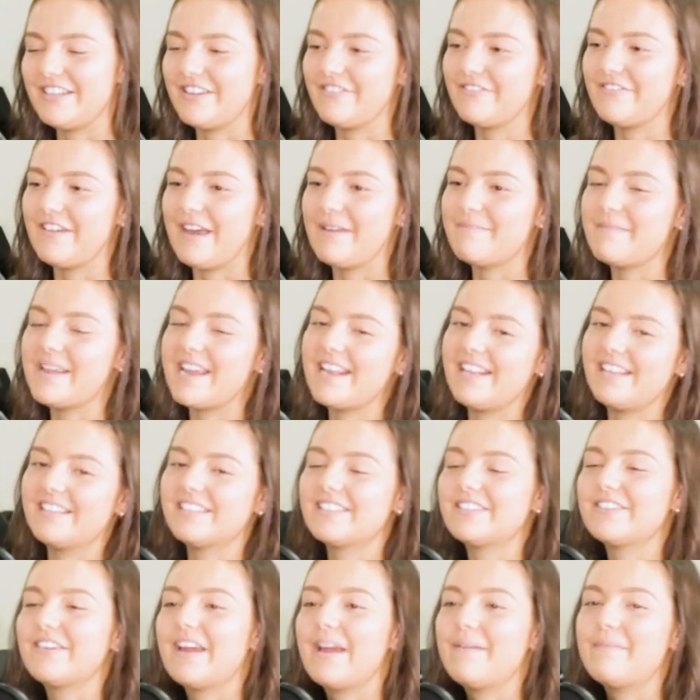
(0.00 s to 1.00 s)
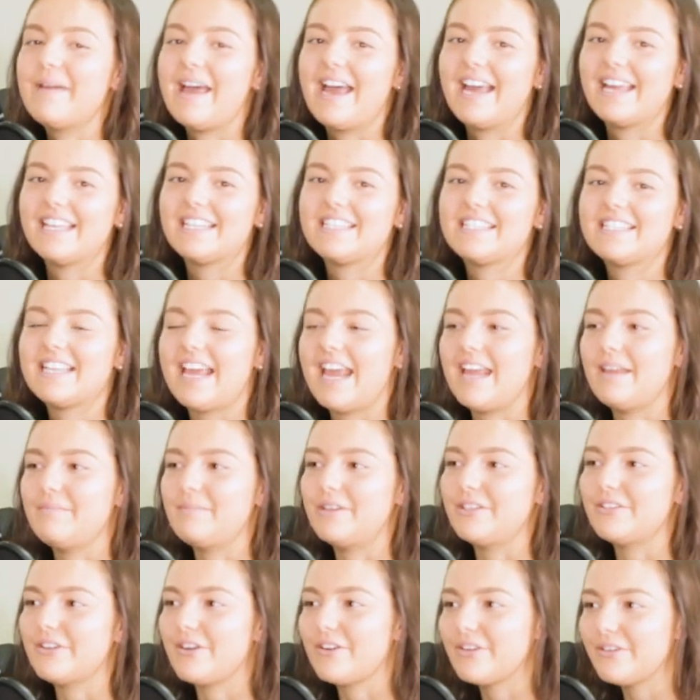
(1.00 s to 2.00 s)
you can find me at Instagram at
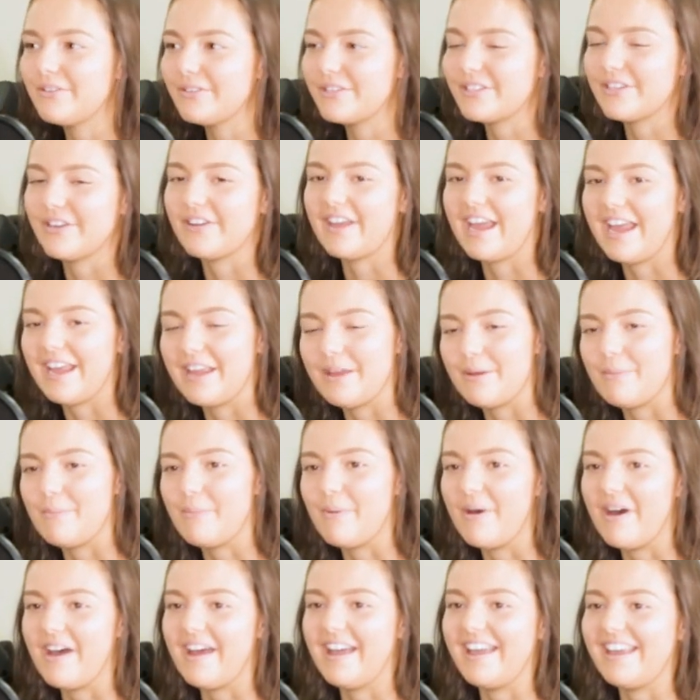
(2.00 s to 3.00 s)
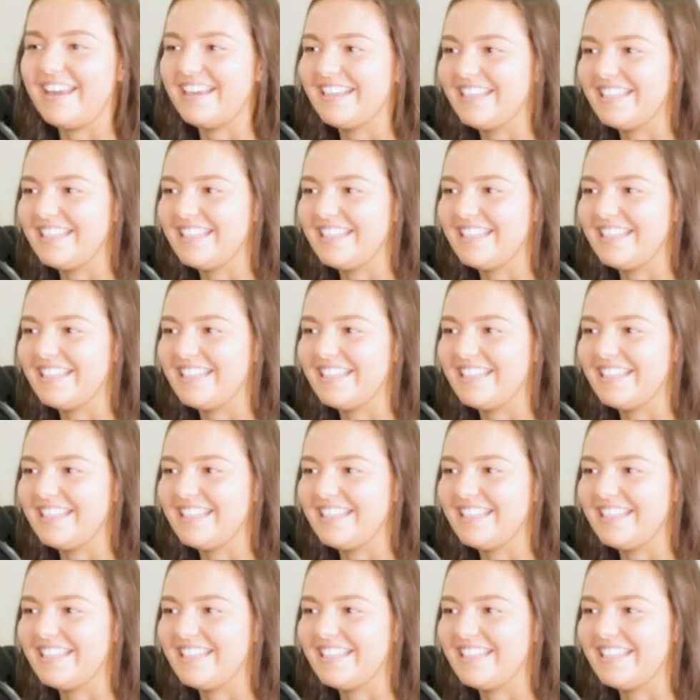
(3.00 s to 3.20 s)
Amy Dorrell. So AmyDorrell.